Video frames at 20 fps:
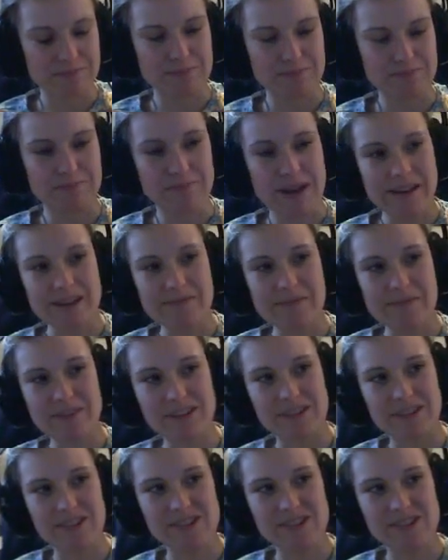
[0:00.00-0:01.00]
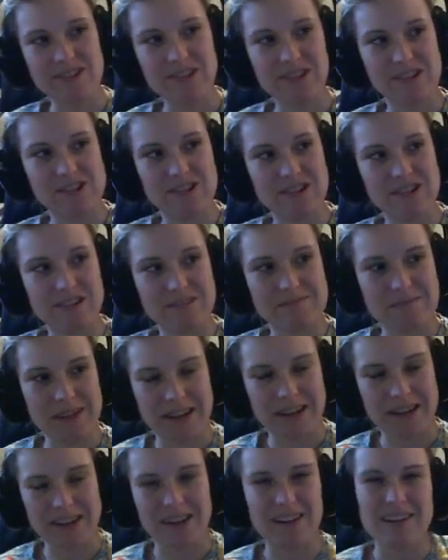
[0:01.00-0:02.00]
mainly because I
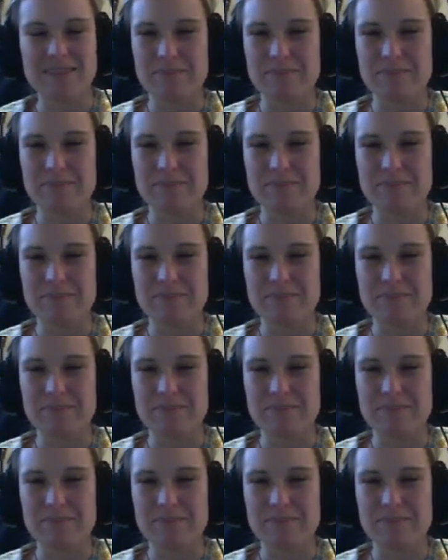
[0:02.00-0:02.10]
can't